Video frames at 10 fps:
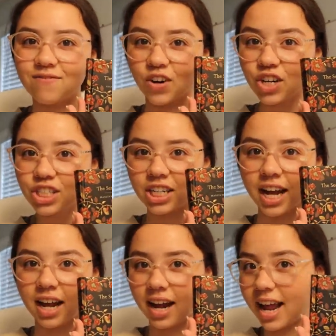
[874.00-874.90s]

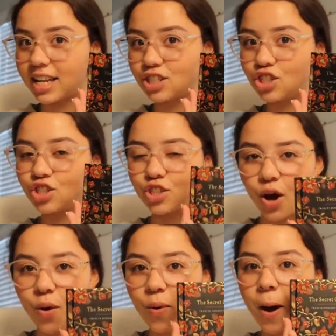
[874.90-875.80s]
version it's
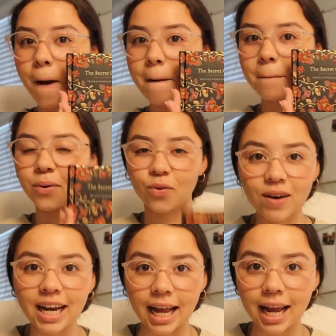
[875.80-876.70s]
so
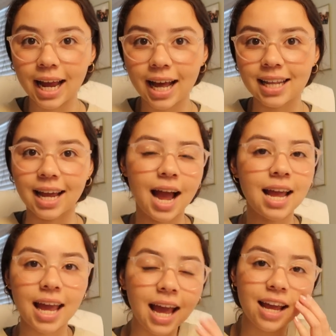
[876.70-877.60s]
pretty like i
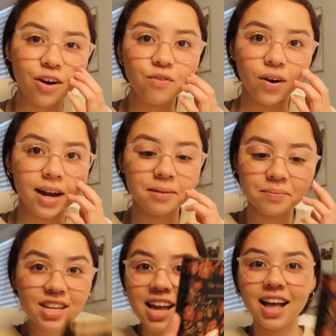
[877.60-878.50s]
can't get over it
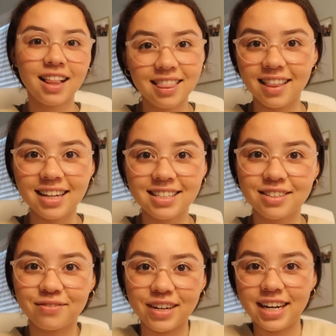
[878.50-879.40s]

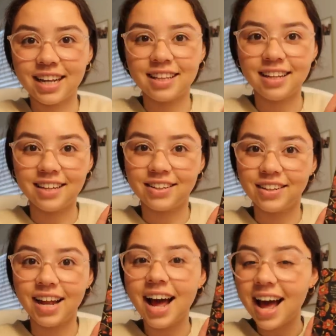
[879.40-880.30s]
let's read the
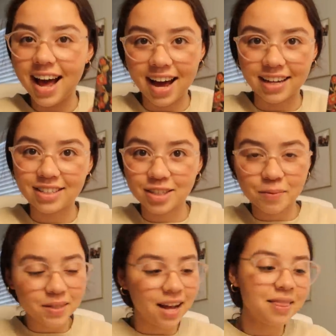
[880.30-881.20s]
little
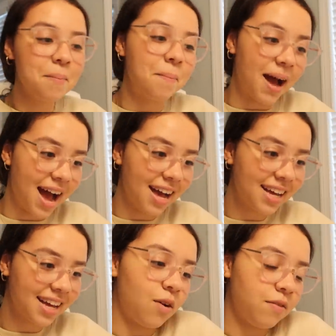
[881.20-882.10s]
excerpt on the
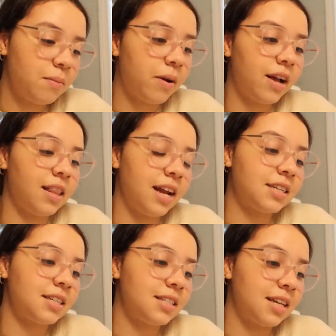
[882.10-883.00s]
back. Orphan Mary
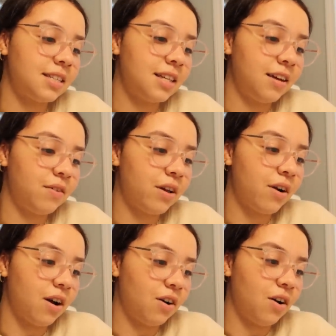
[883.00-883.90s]
Lennox is sent to live with
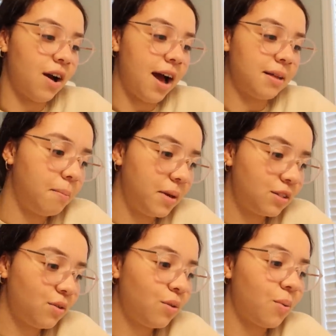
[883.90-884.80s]
her uncle at
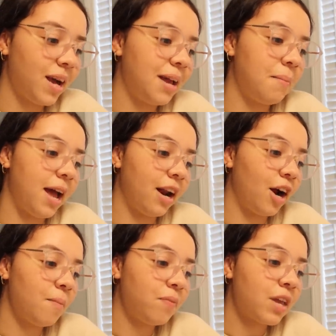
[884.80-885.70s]
Misselthwaite
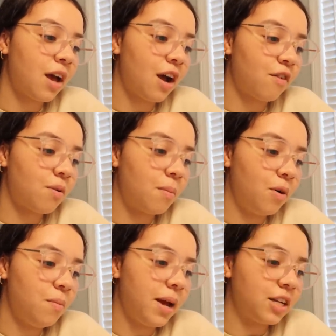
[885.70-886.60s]
Manor, a
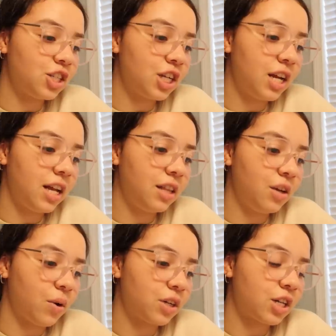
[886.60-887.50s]
remote mansion in the
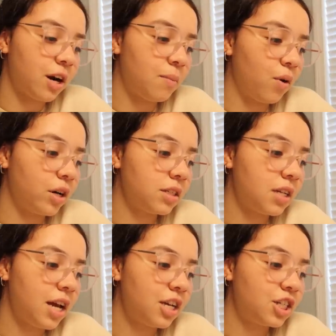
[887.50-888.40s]
Yorkshire moors.
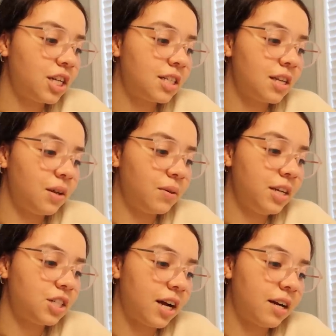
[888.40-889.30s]
She is a
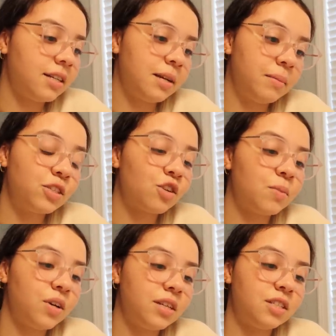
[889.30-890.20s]
lonely child and
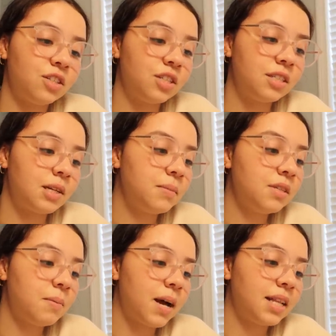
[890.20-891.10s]
miserable until she
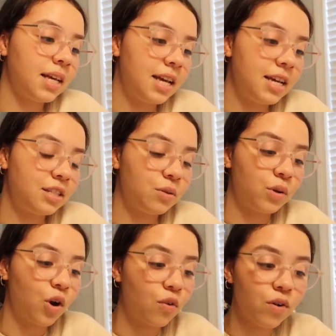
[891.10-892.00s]
stumbles upon the key to
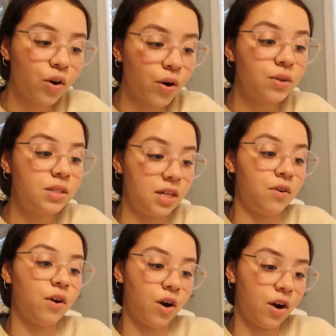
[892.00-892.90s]
an overgrown
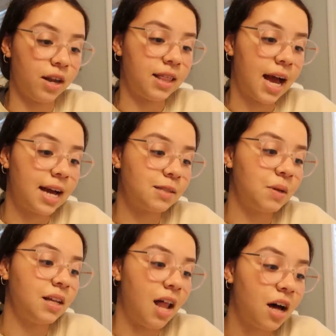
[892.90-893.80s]
secret garden that has
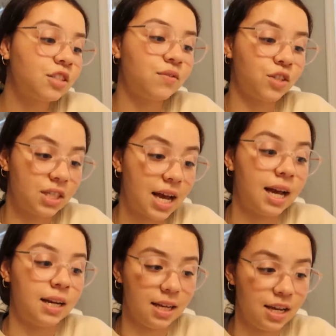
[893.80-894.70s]
been locked for
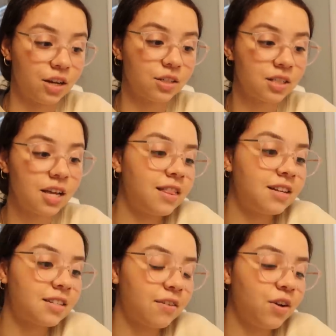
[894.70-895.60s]
10 years. The
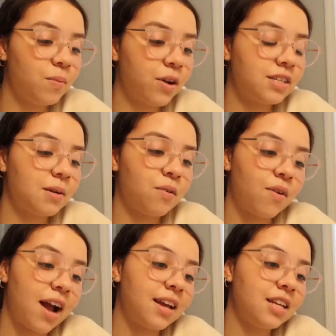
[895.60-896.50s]
discovery brings a
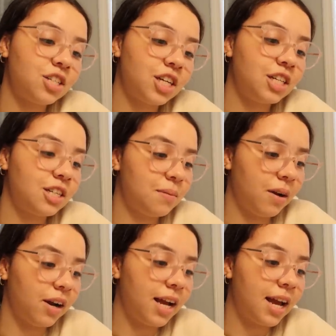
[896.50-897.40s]
miraculous change in
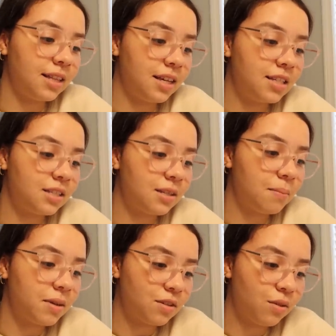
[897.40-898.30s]
Mary and leads to
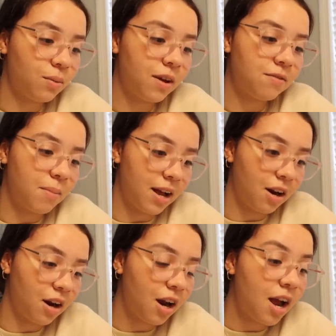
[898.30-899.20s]
Misselthwaite
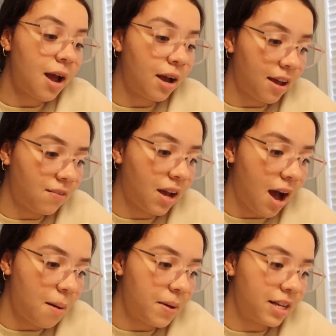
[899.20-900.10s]
Manor giving
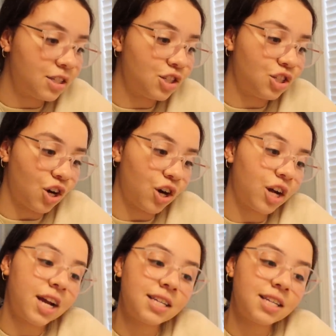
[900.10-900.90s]
up its dark